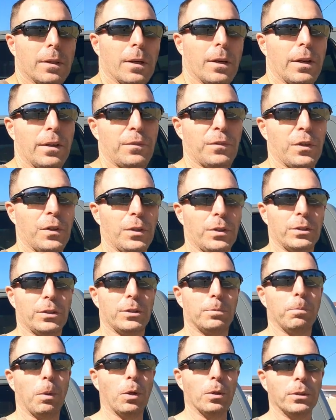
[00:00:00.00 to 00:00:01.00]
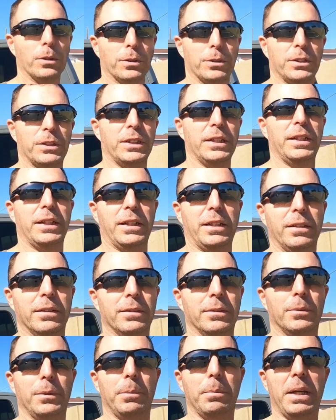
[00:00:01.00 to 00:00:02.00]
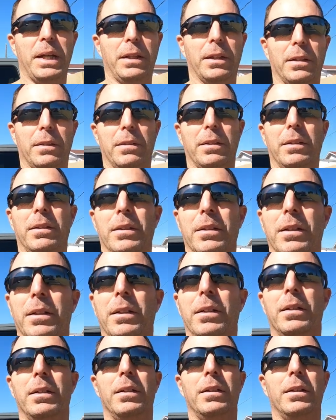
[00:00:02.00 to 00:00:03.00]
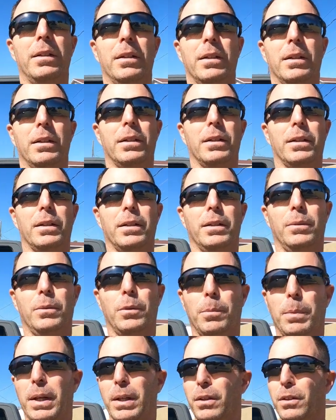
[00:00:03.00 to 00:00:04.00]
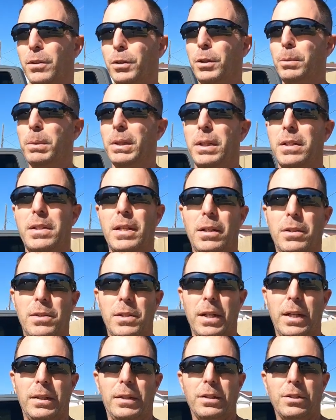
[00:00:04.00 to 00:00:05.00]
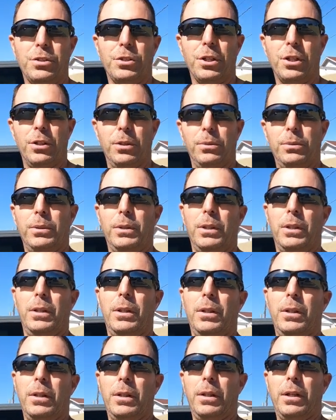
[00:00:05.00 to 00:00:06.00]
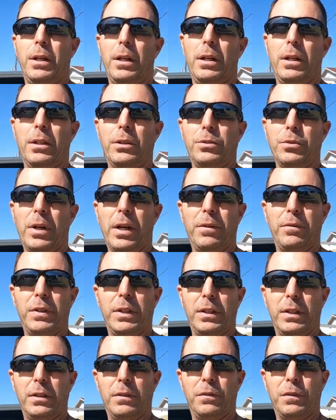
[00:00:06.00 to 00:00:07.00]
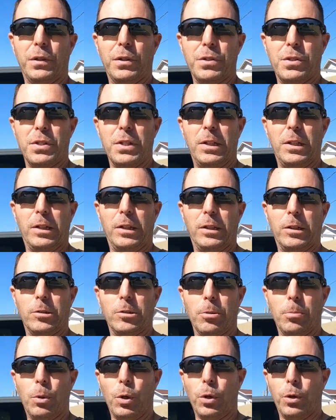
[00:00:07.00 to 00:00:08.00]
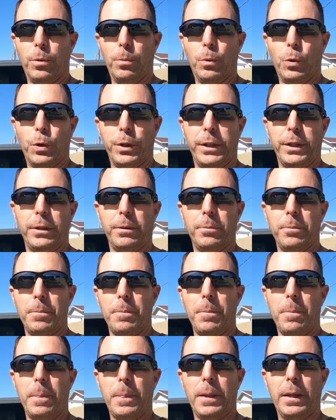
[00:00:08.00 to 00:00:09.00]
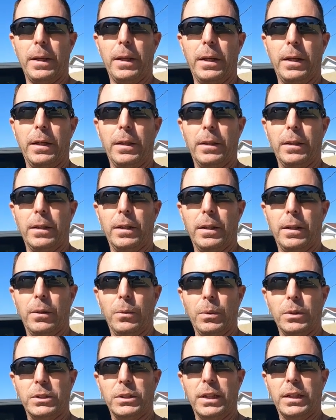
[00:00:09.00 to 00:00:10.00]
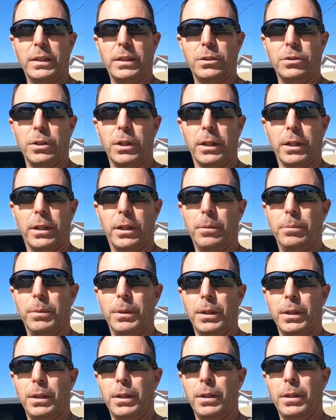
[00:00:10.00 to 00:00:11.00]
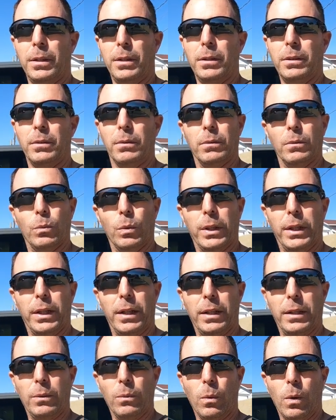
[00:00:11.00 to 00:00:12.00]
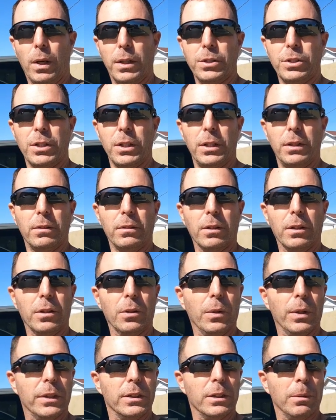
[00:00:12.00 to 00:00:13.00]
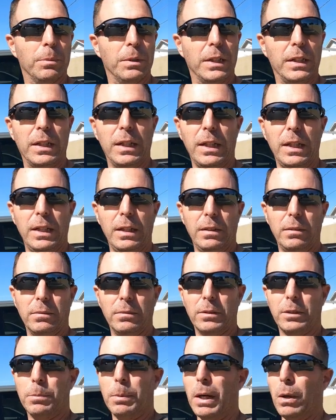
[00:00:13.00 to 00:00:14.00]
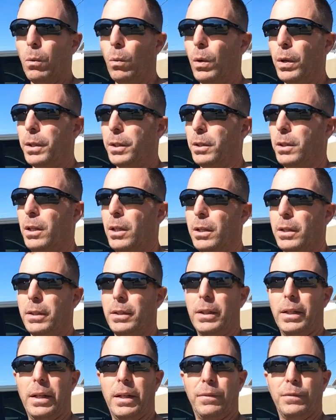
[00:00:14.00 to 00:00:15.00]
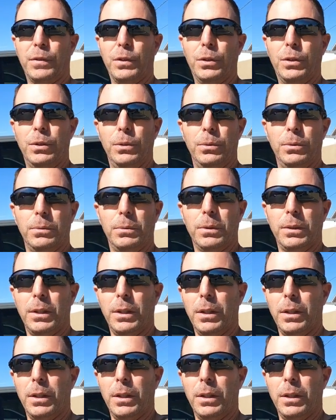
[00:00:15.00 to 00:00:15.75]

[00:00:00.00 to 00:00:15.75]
All right, folks, Boulder City, we made it. We're about 30 minutes outside the show. I'll drive in first thing tomorrow morning, and we'll set the truck up. Went ahead and washed it. I'm gonna go get something to eat. It's about 1 o'clock in the afternoon.